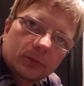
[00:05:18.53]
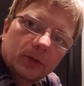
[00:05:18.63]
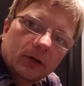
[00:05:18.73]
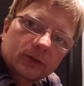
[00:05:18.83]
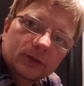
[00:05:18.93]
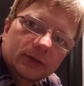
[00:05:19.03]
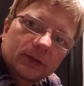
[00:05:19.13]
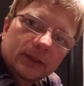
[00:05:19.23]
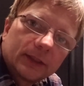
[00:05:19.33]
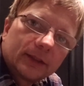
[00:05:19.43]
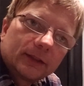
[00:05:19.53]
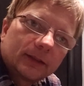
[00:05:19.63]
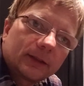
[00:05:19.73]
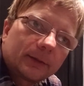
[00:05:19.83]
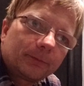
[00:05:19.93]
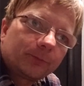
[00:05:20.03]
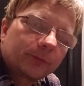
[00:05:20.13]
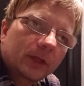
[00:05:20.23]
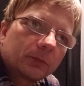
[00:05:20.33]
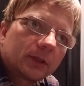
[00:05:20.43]
epoxy.
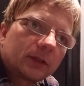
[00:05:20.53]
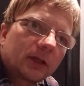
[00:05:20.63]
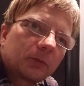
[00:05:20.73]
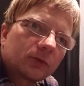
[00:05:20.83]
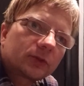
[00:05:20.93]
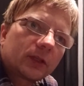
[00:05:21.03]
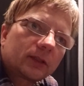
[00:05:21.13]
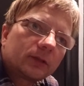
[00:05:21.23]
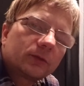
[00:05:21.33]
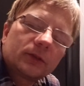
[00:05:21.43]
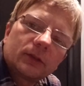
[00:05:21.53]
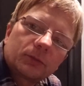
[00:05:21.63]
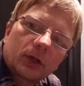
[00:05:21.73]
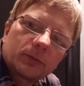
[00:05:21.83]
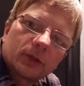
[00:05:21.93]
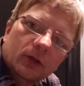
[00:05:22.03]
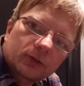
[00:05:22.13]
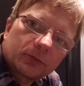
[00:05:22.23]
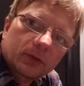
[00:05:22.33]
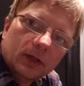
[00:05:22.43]
By the time all's done, it probably
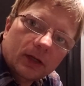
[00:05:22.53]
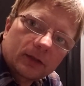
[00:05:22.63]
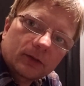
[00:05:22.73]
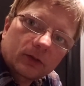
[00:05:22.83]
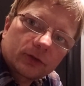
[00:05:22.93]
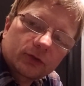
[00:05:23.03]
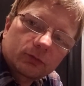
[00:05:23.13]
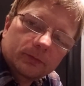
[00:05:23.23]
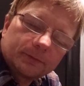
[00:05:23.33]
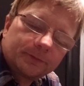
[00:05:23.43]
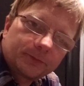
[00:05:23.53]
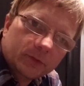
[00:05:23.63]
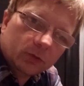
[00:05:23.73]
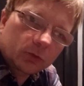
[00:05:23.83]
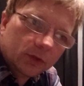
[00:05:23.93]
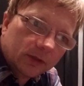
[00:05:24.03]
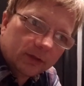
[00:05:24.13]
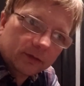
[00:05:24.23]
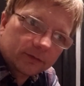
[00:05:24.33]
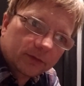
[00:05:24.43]
cost me about $100
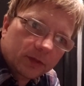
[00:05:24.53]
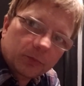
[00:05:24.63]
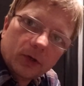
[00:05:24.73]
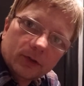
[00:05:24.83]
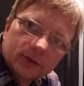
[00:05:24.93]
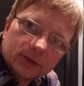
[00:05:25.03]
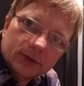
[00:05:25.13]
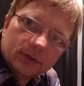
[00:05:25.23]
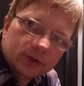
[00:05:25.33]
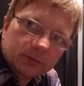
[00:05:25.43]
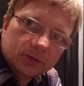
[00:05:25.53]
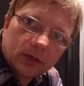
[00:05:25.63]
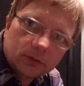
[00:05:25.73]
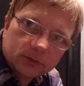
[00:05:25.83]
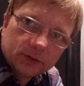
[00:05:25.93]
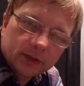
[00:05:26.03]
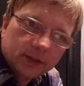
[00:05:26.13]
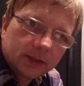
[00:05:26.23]
worth of epoxy and some grout.